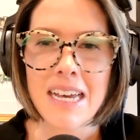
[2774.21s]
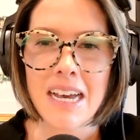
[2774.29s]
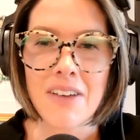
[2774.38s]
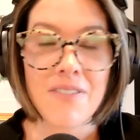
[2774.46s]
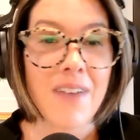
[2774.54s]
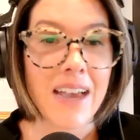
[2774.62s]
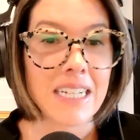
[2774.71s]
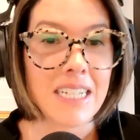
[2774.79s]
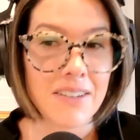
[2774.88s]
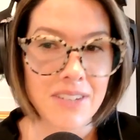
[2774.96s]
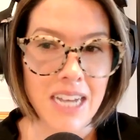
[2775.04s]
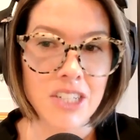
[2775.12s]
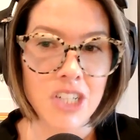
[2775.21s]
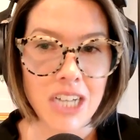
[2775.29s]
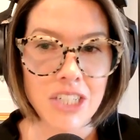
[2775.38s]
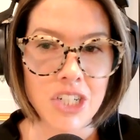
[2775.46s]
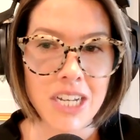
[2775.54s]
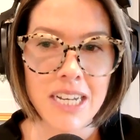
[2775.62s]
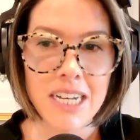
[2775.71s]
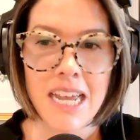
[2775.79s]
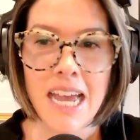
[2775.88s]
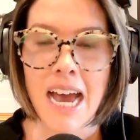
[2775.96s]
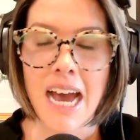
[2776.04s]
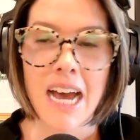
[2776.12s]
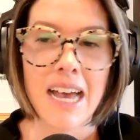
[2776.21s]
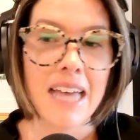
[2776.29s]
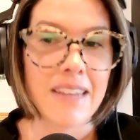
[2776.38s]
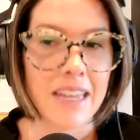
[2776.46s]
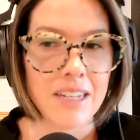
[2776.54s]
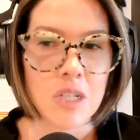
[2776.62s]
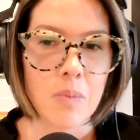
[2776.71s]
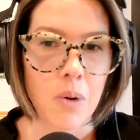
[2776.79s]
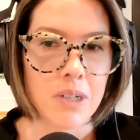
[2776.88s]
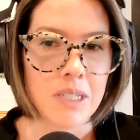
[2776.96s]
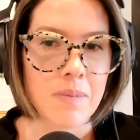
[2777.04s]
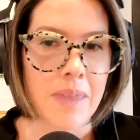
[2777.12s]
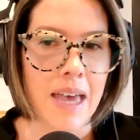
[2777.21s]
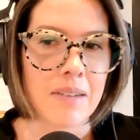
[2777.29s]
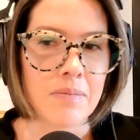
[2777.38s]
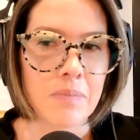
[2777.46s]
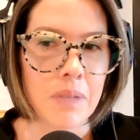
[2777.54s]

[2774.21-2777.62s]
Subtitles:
effective digestion, and then support some of that